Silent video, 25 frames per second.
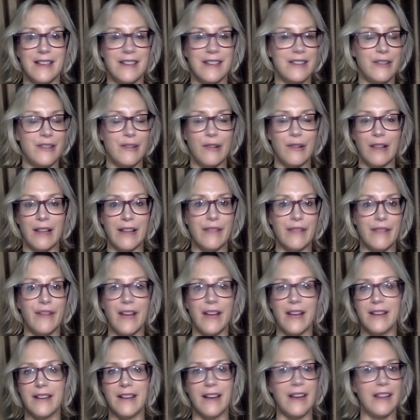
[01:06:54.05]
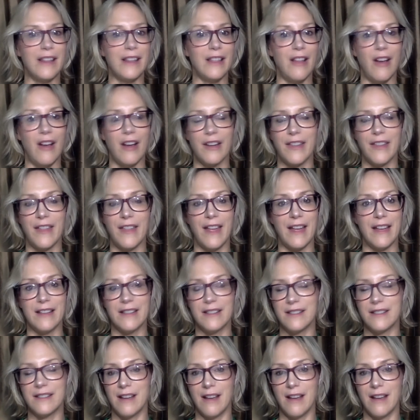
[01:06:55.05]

totally fine to unlock that